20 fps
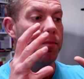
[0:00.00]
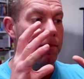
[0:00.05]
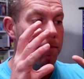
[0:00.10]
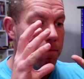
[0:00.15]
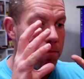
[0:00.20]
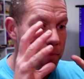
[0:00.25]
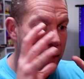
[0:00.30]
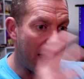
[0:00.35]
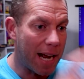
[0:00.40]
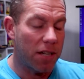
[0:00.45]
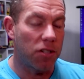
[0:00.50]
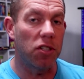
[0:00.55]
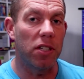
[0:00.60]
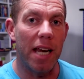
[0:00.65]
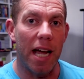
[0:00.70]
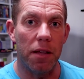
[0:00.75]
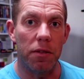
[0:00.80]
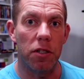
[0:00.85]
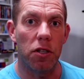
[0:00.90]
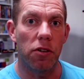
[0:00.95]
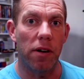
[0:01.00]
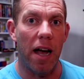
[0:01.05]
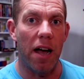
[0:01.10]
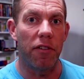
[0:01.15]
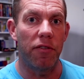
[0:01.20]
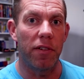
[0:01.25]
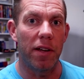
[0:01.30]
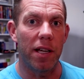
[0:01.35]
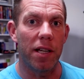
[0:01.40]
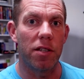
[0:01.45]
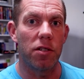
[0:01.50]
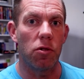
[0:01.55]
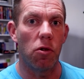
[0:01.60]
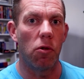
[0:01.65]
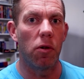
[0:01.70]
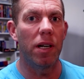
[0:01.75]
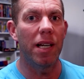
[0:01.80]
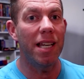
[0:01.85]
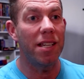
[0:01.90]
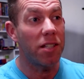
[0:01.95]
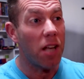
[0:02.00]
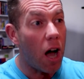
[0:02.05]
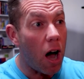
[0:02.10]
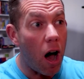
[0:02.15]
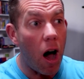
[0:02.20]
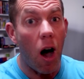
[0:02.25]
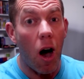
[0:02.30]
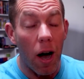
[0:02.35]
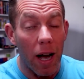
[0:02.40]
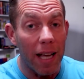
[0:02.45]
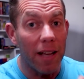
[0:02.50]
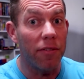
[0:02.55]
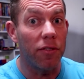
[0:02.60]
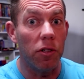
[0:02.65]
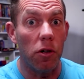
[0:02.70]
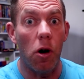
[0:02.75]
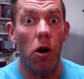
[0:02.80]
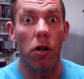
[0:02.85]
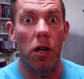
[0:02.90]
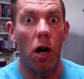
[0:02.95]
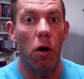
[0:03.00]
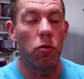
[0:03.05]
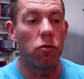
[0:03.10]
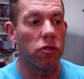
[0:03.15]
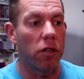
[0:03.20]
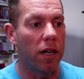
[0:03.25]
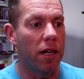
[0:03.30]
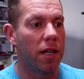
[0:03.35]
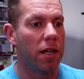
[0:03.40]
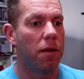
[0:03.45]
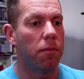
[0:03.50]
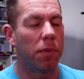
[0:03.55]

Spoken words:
maxing out the graphics, or at least high if not on ultra,